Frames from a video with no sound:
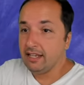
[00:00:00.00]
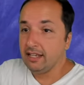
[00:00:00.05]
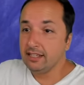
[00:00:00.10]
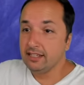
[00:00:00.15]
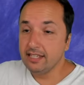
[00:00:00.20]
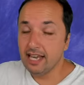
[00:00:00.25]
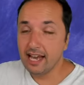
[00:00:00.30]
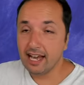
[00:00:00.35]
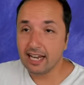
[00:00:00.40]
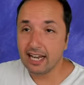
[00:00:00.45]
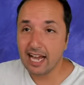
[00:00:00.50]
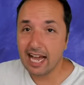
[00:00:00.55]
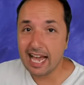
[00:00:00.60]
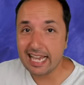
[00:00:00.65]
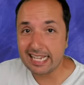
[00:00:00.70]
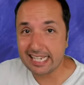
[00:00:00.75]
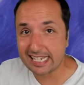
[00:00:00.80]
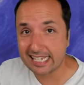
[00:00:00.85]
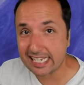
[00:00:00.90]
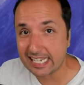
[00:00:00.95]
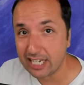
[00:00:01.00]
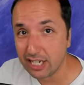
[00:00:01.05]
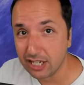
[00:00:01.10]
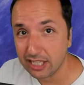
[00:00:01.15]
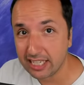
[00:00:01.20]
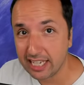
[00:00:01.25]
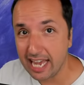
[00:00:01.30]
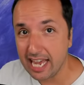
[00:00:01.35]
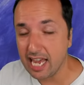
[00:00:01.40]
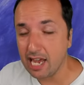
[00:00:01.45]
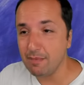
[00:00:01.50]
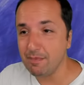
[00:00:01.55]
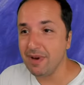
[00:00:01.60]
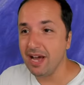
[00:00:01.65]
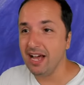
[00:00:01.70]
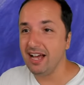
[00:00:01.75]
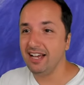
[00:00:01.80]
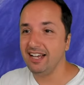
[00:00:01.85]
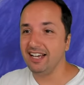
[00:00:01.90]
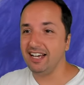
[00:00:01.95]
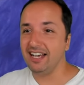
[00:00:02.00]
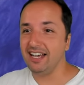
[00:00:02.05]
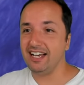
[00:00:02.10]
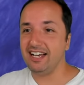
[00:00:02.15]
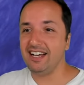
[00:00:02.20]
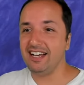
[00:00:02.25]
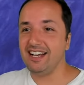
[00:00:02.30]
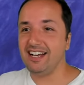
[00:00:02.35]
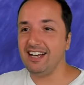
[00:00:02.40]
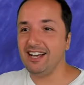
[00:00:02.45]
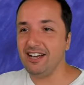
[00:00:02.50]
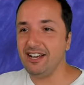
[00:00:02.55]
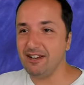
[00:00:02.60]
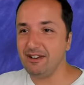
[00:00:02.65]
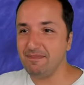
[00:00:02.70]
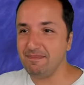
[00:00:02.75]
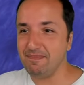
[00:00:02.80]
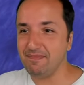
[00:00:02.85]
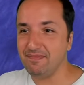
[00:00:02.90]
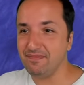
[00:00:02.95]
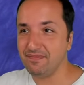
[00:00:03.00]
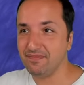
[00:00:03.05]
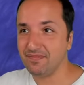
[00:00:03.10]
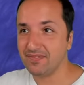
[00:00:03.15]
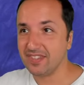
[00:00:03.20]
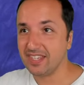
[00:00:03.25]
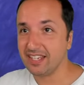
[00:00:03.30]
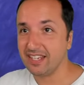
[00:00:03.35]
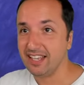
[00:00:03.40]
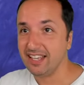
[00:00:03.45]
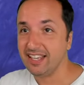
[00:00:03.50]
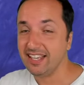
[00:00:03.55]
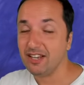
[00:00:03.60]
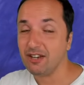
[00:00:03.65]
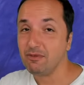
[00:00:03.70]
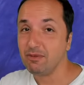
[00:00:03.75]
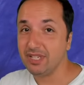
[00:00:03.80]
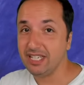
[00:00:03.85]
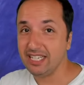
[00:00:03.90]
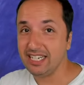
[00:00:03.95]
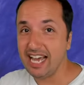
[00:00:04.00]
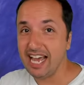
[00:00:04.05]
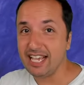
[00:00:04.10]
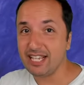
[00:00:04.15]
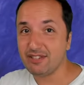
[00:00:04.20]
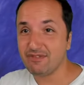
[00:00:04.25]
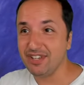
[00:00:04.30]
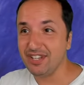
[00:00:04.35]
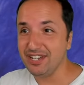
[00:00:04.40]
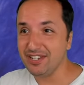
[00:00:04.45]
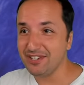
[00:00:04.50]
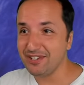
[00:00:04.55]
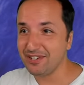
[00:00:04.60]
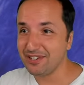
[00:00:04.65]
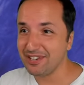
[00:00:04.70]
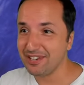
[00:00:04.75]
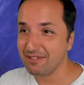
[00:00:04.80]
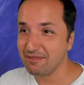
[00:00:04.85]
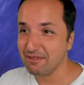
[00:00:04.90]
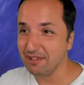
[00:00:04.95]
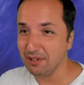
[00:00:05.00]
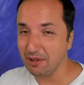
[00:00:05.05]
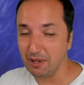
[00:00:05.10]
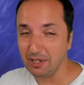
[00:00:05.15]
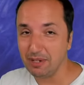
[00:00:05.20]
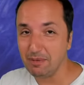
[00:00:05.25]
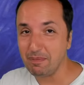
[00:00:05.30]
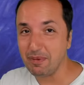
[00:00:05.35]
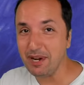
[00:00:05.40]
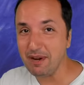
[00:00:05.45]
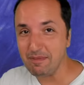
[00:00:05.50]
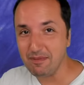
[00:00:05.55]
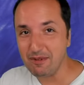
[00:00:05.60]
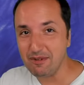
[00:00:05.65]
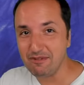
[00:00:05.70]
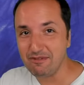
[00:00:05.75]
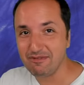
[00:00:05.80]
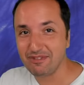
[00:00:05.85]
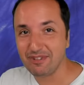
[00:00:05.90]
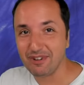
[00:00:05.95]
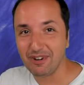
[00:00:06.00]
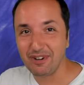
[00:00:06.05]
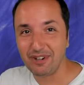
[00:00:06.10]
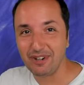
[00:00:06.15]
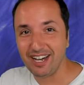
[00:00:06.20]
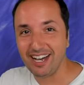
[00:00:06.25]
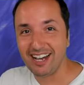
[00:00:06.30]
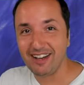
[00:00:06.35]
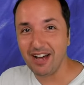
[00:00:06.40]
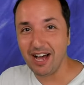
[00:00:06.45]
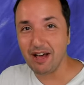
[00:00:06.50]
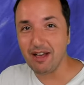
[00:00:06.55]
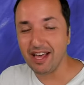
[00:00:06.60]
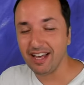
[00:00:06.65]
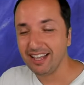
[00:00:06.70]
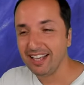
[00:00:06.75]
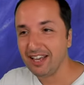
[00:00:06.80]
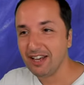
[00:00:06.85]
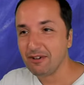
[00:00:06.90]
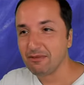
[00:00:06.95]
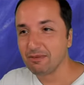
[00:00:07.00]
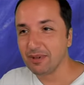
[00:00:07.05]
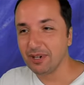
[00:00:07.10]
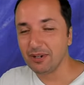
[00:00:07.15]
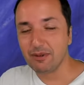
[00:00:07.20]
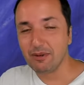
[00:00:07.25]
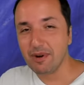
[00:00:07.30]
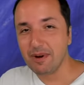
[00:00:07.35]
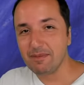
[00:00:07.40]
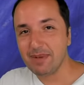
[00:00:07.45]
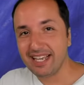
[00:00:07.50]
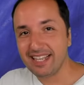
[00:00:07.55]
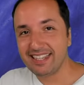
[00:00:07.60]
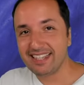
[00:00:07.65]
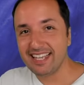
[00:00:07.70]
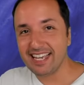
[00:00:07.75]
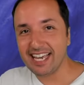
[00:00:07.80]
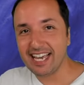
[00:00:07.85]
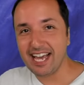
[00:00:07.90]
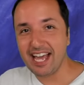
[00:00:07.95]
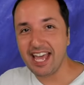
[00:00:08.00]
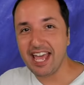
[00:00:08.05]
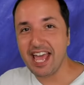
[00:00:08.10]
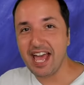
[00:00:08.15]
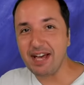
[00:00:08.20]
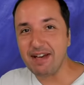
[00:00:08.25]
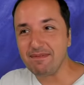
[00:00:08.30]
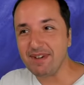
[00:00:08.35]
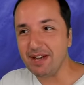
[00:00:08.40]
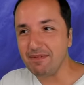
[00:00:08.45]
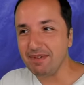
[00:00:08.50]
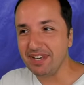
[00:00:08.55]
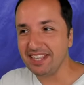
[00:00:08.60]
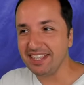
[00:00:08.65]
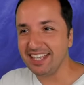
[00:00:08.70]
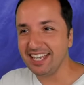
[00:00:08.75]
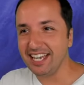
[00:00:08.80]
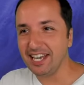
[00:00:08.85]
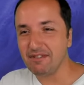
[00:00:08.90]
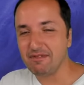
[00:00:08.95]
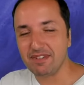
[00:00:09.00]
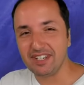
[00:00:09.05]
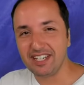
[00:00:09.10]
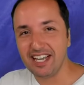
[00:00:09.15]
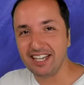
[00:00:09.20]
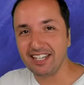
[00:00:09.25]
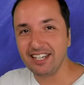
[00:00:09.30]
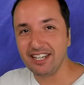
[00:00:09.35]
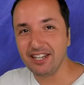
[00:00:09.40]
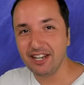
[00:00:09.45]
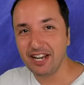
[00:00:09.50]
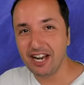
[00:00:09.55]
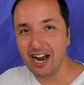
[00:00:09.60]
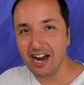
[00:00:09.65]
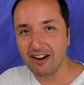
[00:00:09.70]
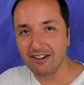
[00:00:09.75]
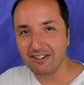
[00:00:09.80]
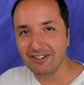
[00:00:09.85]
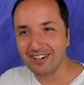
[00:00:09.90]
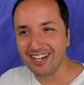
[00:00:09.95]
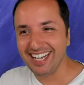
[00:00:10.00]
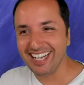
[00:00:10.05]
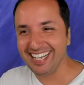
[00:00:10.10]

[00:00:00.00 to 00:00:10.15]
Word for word: Yeah, guys, good game um, with a nice finish. When on the pre-move, oh, I, I what, who am I thinking I am? Am I thinking I'm a Hikaru?